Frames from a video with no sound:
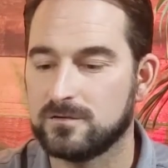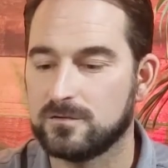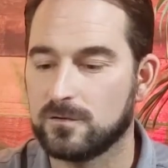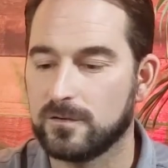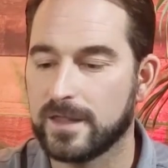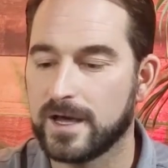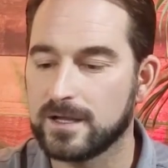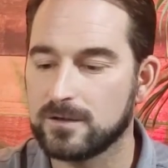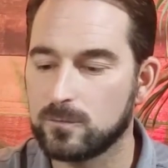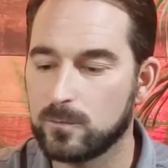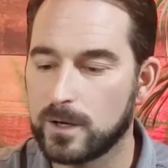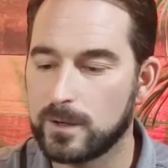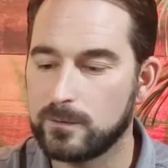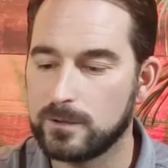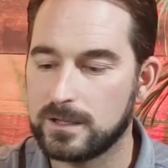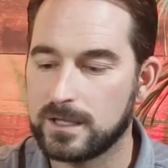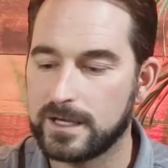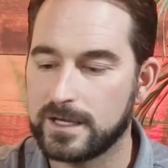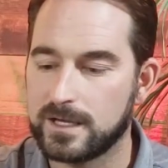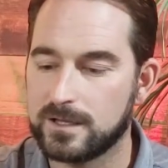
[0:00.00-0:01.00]
So that's why we
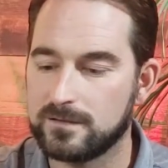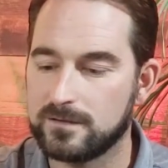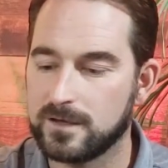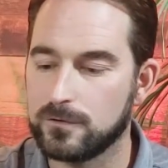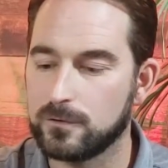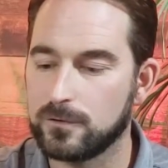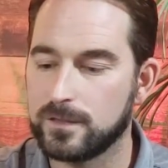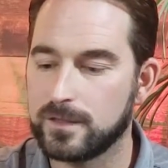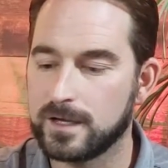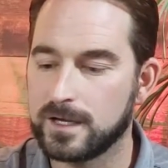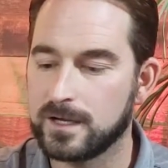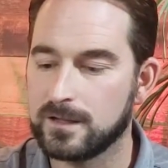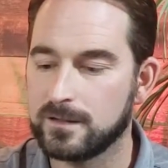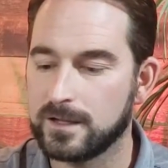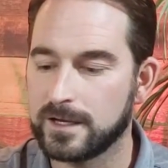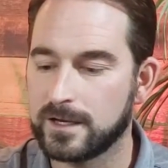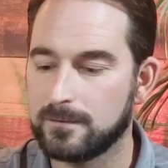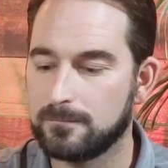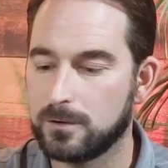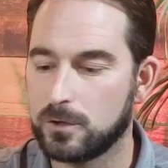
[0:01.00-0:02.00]
like it. The other thing I
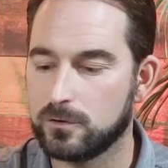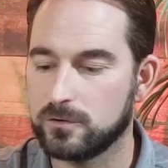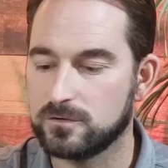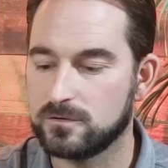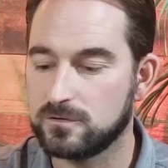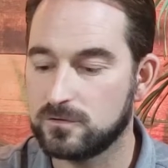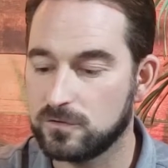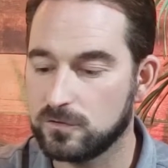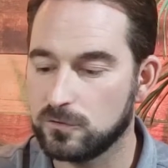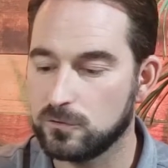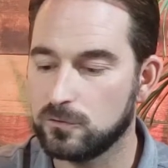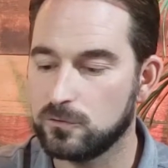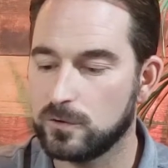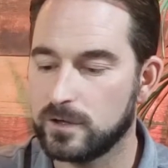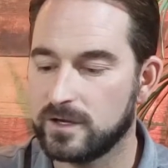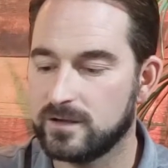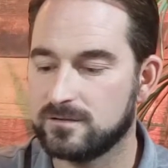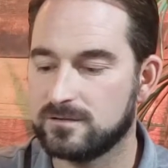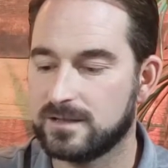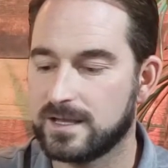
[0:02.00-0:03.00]
like about it
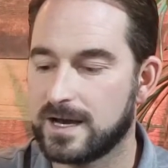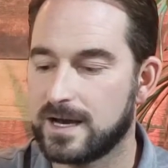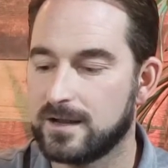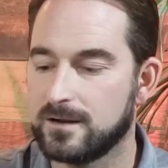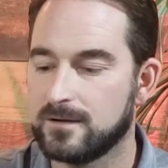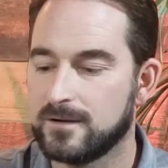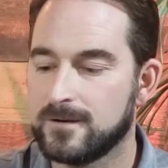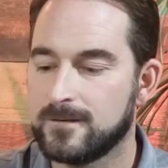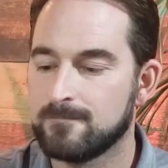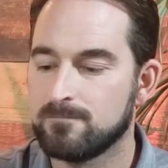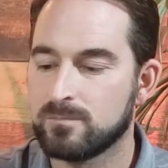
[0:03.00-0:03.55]
too is that